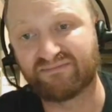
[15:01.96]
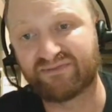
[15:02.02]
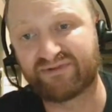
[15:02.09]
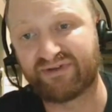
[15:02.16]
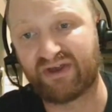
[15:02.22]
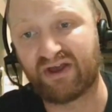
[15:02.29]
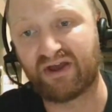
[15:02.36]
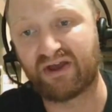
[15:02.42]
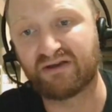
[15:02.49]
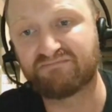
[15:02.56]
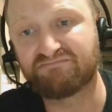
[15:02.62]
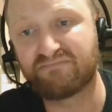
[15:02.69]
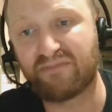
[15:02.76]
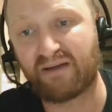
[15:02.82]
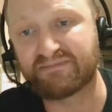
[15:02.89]
So
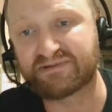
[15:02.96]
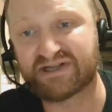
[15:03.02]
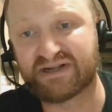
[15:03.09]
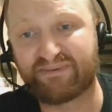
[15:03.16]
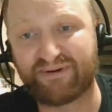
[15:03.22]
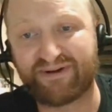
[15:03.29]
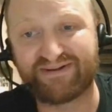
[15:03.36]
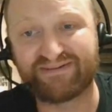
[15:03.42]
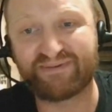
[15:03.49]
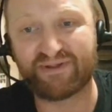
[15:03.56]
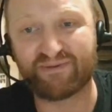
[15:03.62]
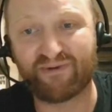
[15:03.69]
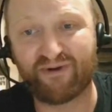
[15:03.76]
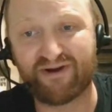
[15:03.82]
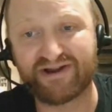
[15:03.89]
I'm just going to put
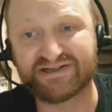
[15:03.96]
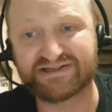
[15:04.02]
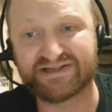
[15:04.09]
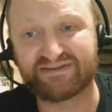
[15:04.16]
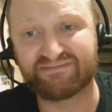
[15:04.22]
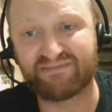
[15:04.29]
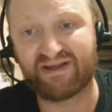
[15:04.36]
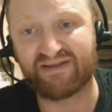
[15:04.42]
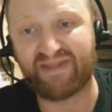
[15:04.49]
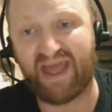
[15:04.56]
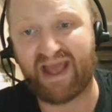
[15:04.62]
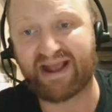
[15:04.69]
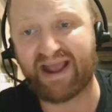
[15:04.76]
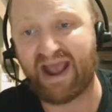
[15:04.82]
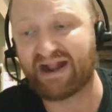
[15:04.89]
the Warriors in
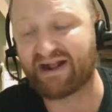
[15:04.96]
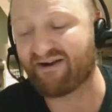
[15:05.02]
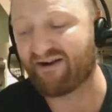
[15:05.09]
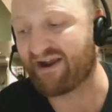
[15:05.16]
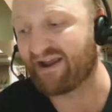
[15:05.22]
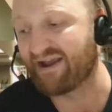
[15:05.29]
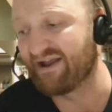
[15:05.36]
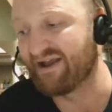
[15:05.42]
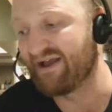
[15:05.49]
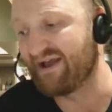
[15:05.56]
that category.